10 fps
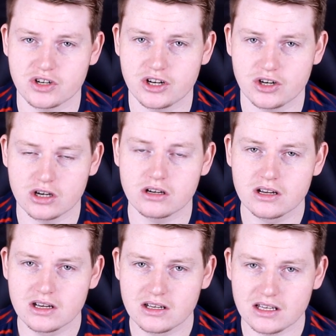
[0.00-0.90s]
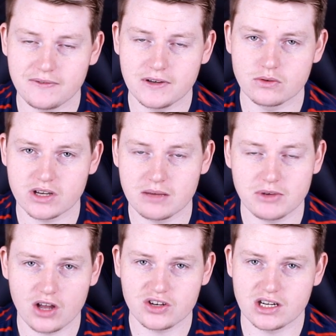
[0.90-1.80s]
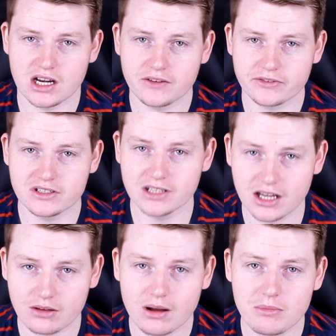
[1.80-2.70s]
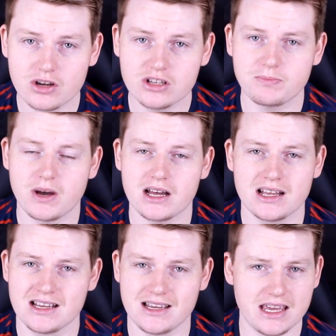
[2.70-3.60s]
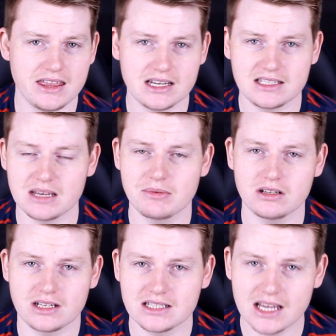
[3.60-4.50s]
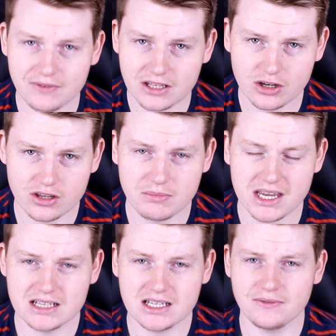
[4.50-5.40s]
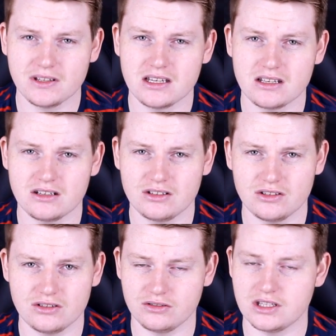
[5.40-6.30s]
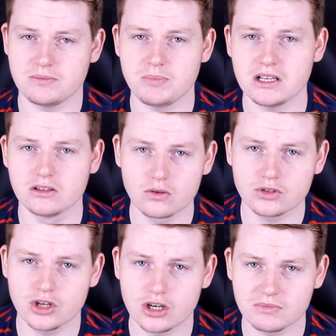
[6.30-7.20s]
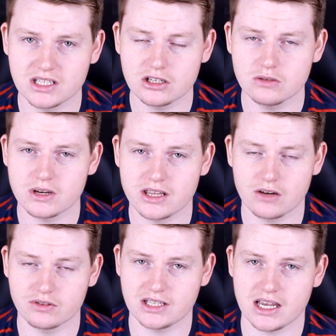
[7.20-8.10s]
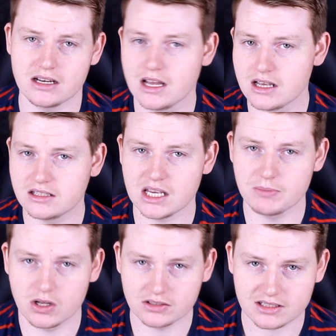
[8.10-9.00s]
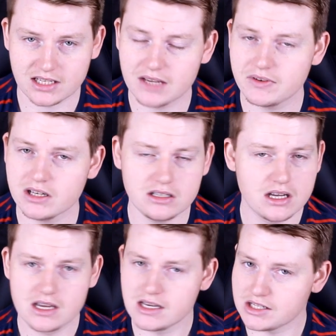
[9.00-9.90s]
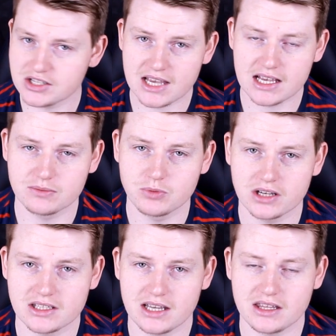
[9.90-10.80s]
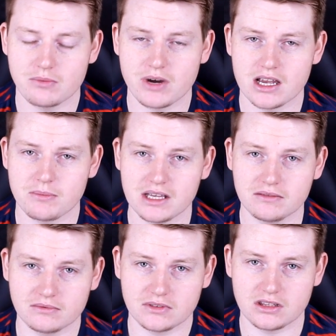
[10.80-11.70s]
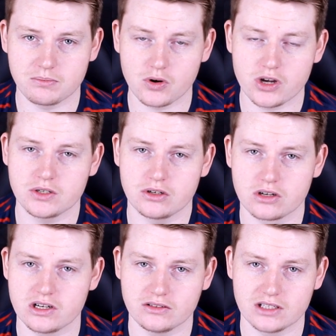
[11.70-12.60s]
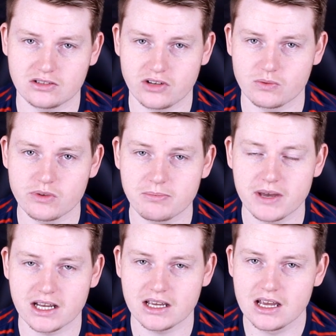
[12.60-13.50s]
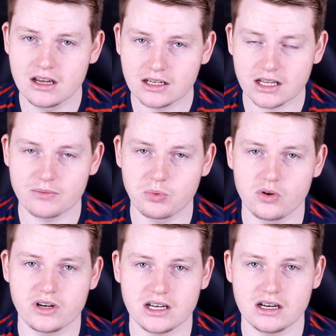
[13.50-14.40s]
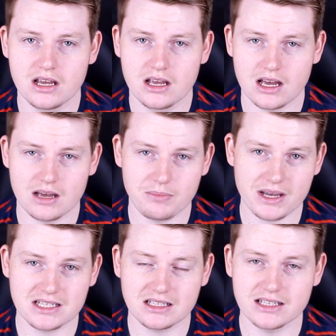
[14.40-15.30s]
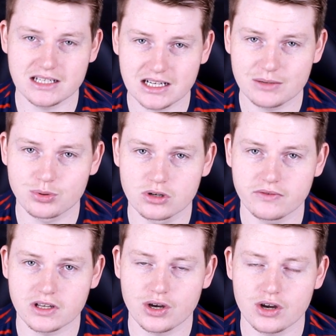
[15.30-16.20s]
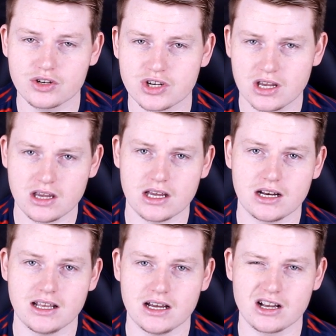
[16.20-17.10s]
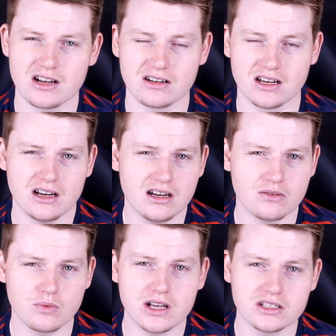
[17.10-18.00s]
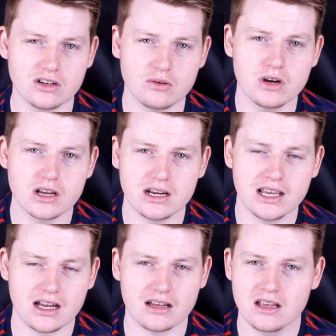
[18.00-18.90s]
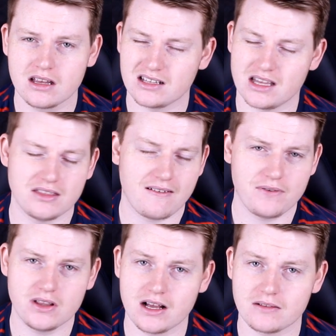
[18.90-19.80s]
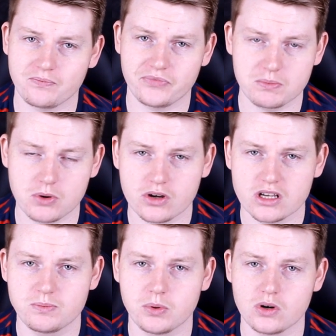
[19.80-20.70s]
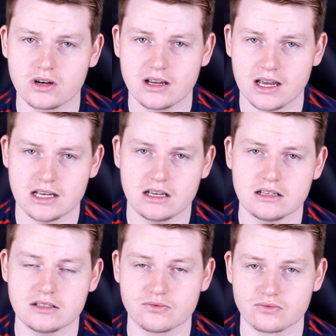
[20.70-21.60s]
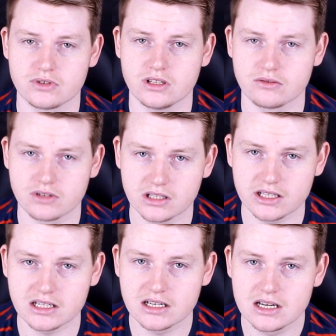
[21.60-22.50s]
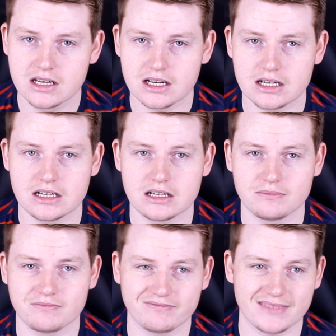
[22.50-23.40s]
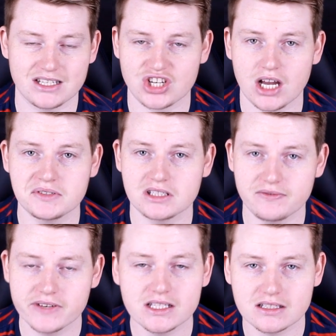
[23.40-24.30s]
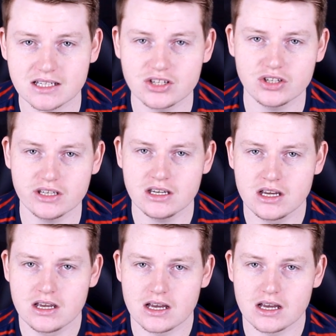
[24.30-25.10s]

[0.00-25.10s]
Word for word: I don't know if he'll keep coaching after he's done at the Rabbitohs, but Anthony Seibold, definitely not the man. Definitely this big long-term deal where they were saying Seibold's the saviour. It just hasn't worked out that way. I mean, the Broncos are already on the slide with Bennett. Now they've brought in basically an unproven coach and are now going, huh, why is it not working out? I feel like the Broncos board has really, really shafted the fans, essentially.